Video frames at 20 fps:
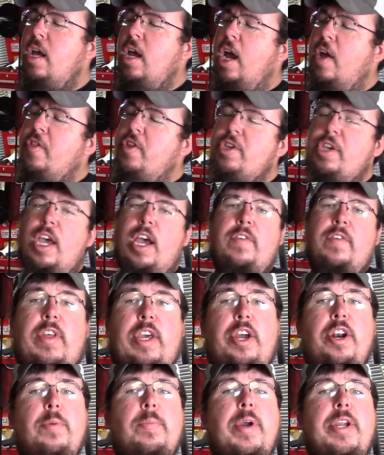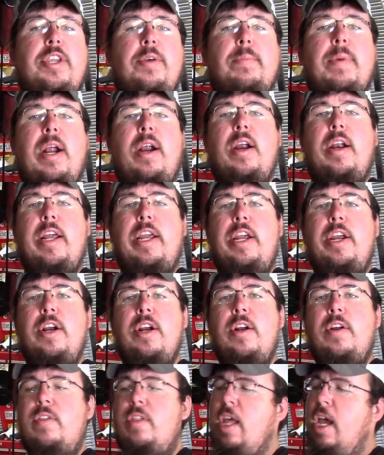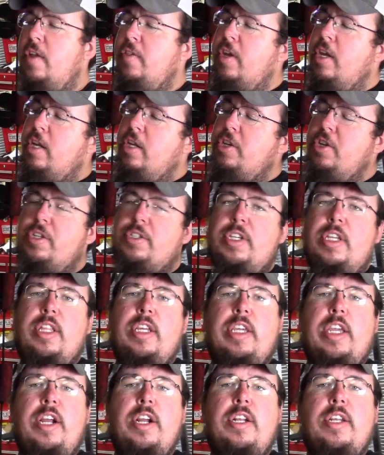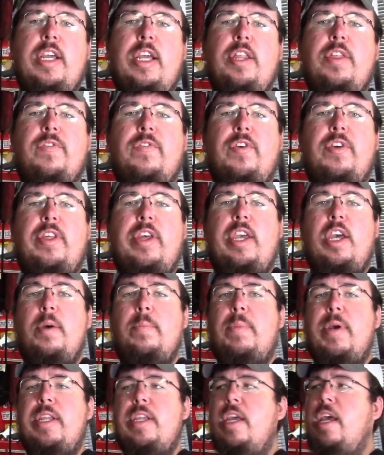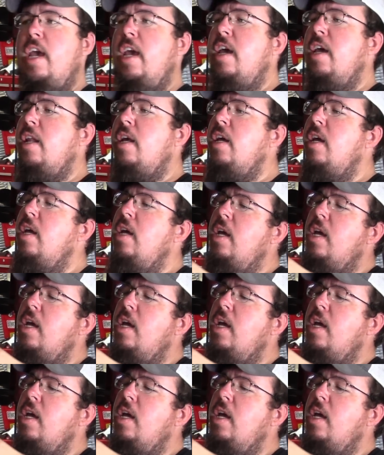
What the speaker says: And then you the inner pinion bearing here. And then you can see the gear teeth for the pinion head.